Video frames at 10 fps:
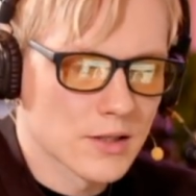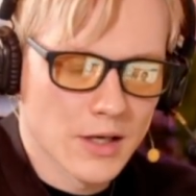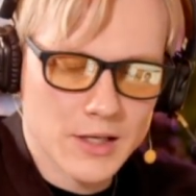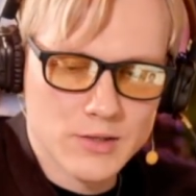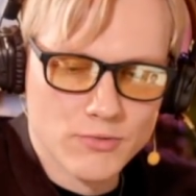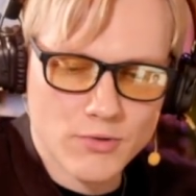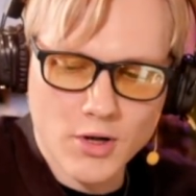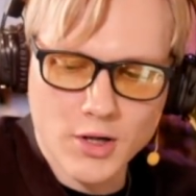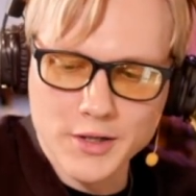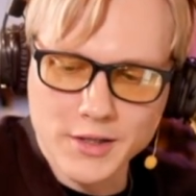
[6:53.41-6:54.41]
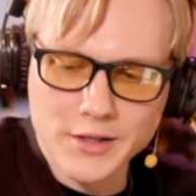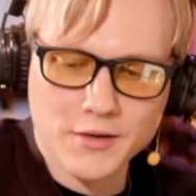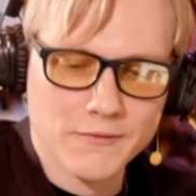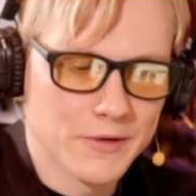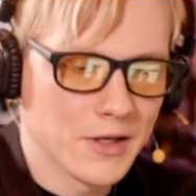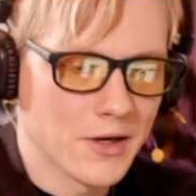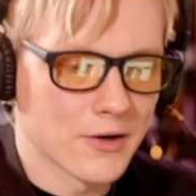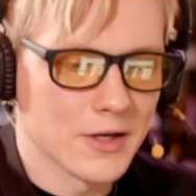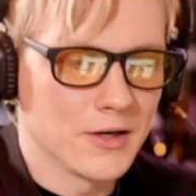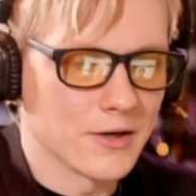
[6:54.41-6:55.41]
let's roll the little video
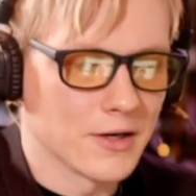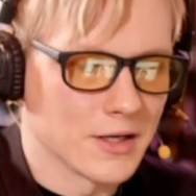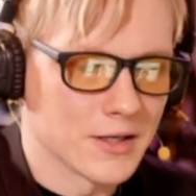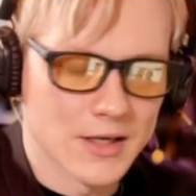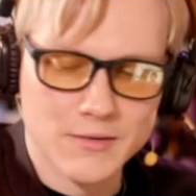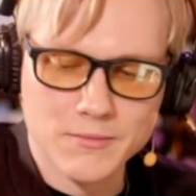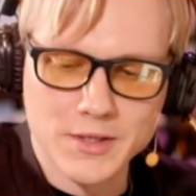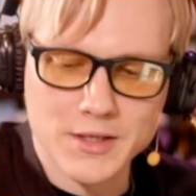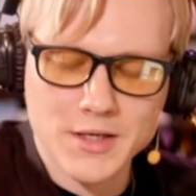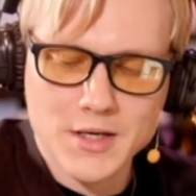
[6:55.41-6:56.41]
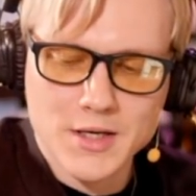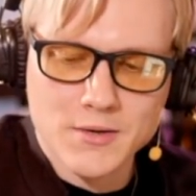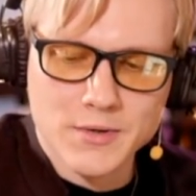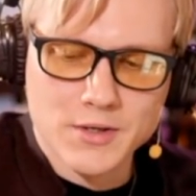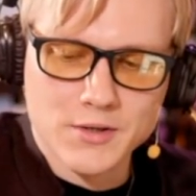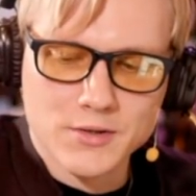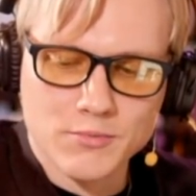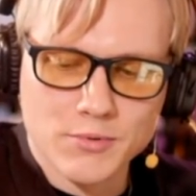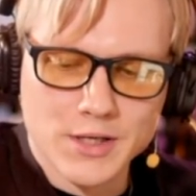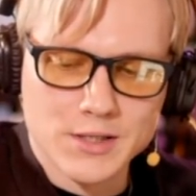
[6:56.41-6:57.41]
here, and we're good to
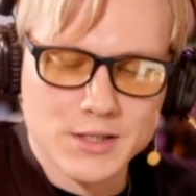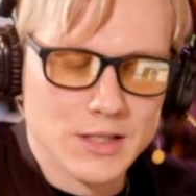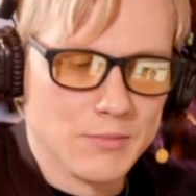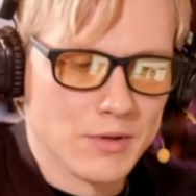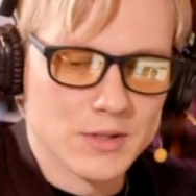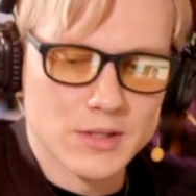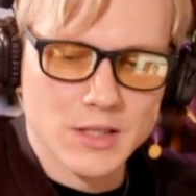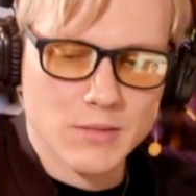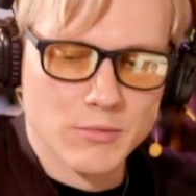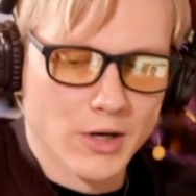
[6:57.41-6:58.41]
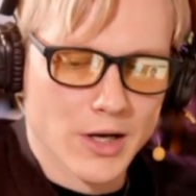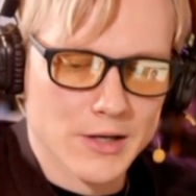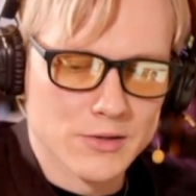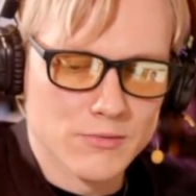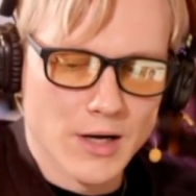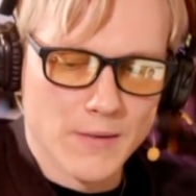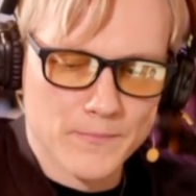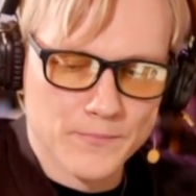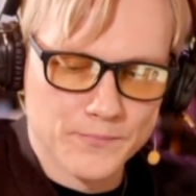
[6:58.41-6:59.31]
bring Siim online as well.